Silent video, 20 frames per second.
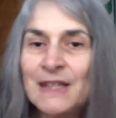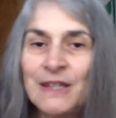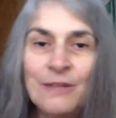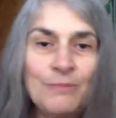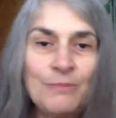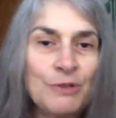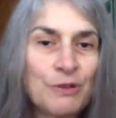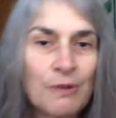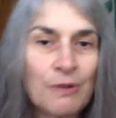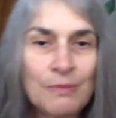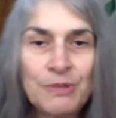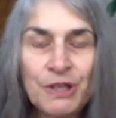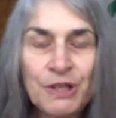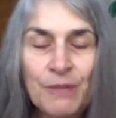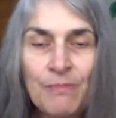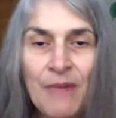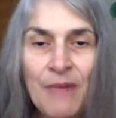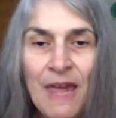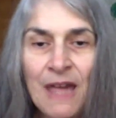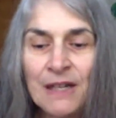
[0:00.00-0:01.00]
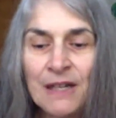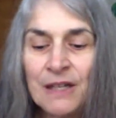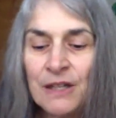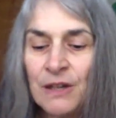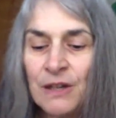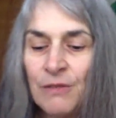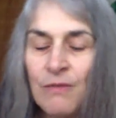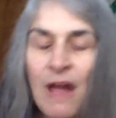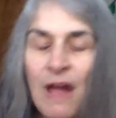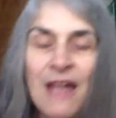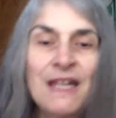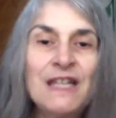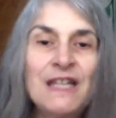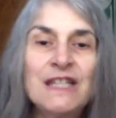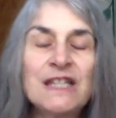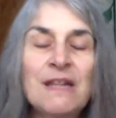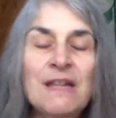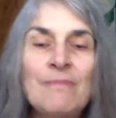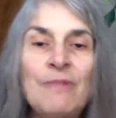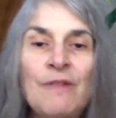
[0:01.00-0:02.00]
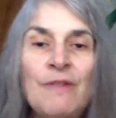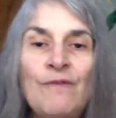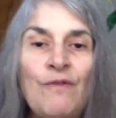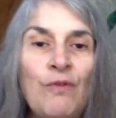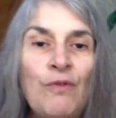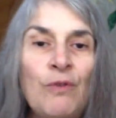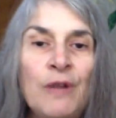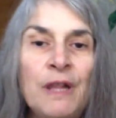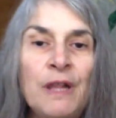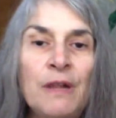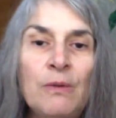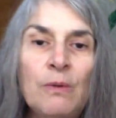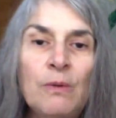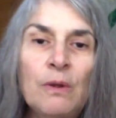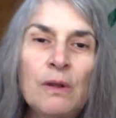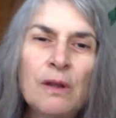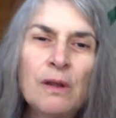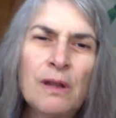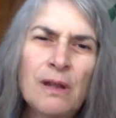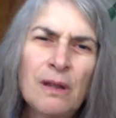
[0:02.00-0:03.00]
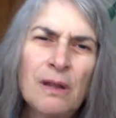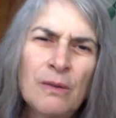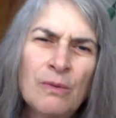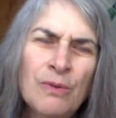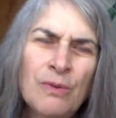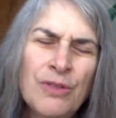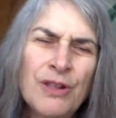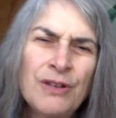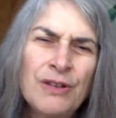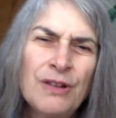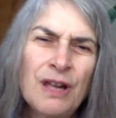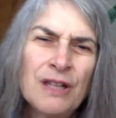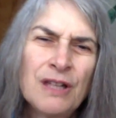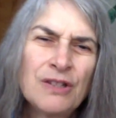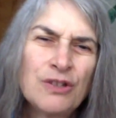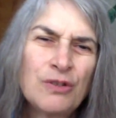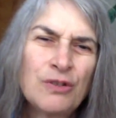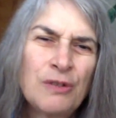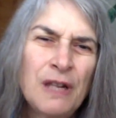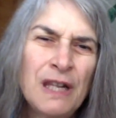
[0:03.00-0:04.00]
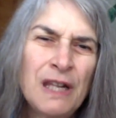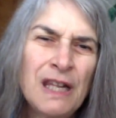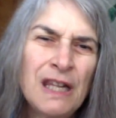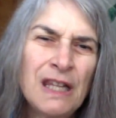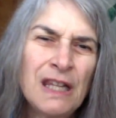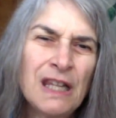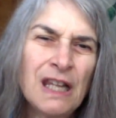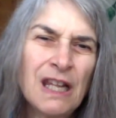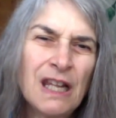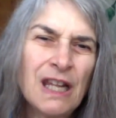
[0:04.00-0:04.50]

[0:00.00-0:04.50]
subscription pad and they're writing something for you, well, they're not treating